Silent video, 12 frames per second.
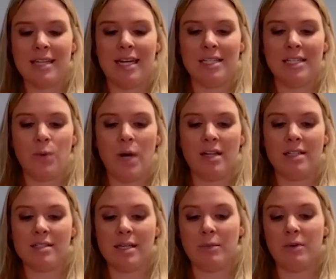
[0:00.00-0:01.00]
and as well
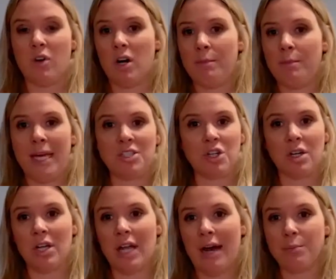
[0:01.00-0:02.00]
as some of our major
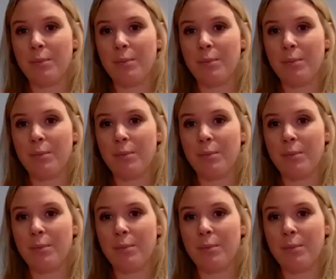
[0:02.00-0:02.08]
cloud